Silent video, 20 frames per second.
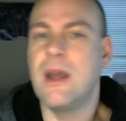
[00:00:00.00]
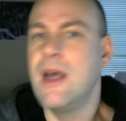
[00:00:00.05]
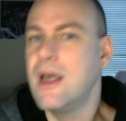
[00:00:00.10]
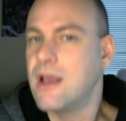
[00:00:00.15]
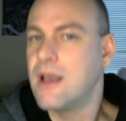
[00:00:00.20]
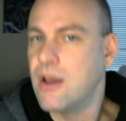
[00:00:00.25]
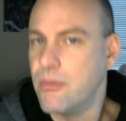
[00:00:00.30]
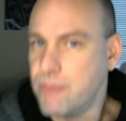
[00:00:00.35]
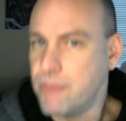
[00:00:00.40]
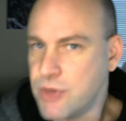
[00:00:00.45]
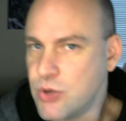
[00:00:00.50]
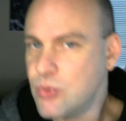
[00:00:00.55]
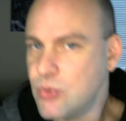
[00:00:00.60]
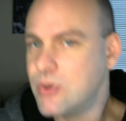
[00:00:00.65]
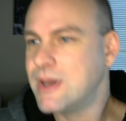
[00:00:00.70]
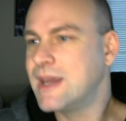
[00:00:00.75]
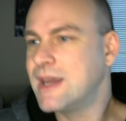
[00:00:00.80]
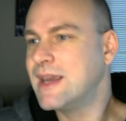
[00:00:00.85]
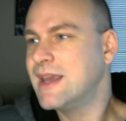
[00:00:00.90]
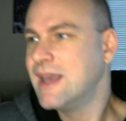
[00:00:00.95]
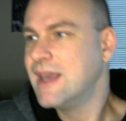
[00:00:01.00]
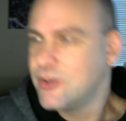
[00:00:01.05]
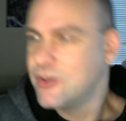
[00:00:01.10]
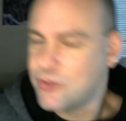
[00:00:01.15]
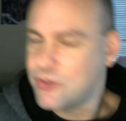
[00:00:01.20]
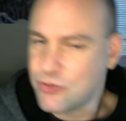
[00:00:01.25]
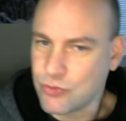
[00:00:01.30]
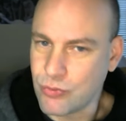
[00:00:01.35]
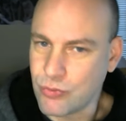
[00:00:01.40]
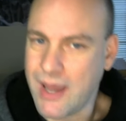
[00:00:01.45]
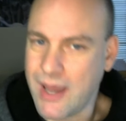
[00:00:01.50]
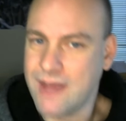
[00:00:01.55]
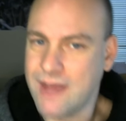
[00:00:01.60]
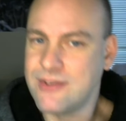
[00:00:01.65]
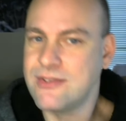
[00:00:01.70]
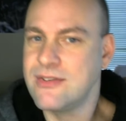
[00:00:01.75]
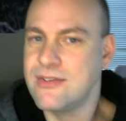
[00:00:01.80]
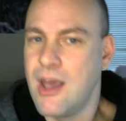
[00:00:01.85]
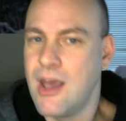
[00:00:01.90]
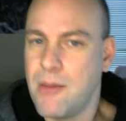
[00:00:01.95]
commuting,
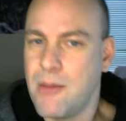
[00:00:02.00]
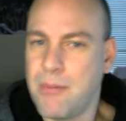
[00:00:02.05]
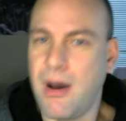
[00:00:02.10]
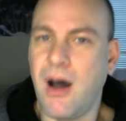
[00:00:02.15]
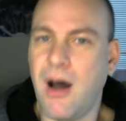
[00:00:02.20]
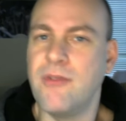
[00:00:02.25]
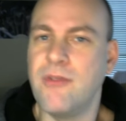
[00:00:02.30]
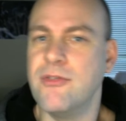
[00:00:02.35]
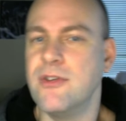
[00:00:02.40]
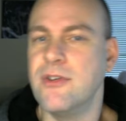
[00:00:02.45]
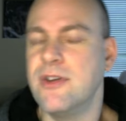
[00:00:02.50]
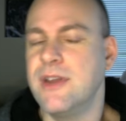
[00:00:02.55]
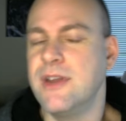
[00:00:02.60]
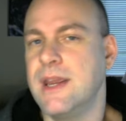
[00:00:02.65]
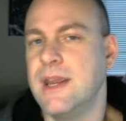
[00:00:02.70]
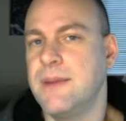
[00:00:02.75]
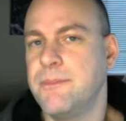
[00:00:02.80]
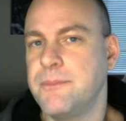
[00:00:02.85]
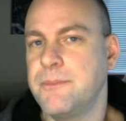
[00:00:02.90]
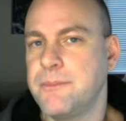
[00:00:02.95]
stress, poverty.